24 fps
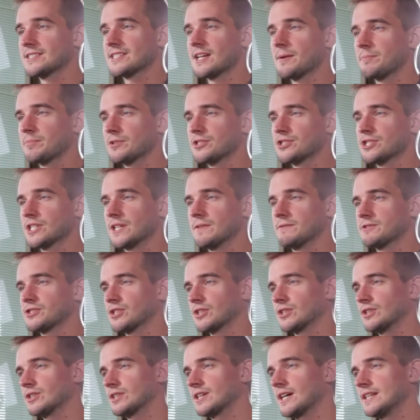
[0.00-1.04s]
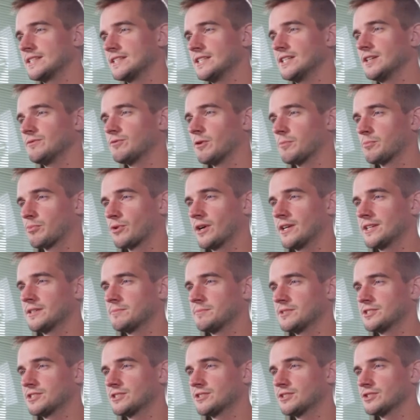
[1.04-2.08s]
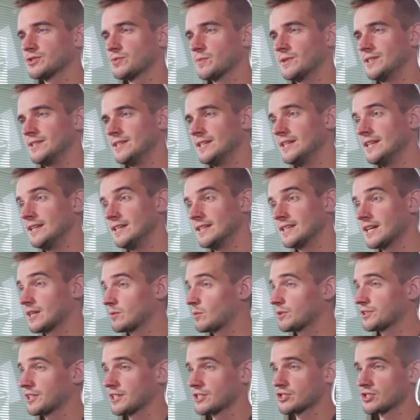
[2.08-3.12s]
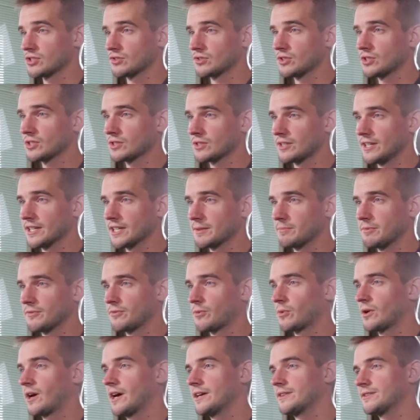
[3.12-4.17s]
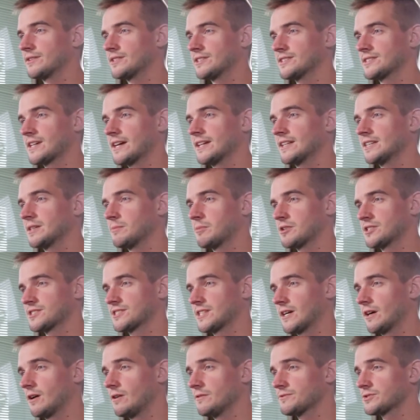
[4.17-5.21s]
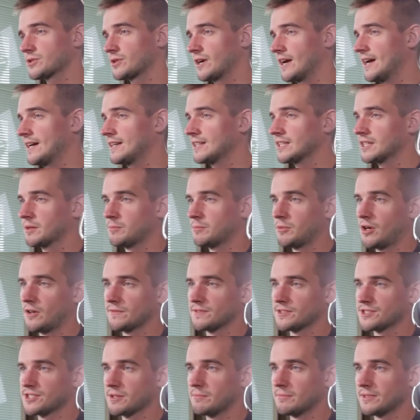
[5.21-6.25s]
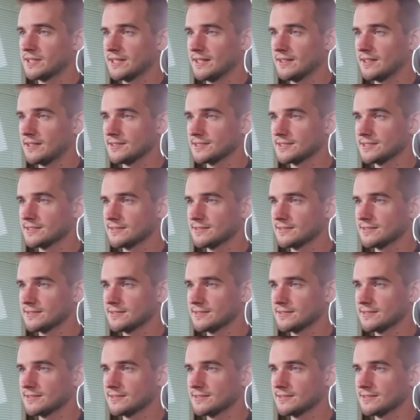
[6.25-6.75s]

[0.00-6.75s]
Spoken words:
template should give us a good idea of what branded materials we need and what they should look like before either designing them ourselves or handing them off to somebody else.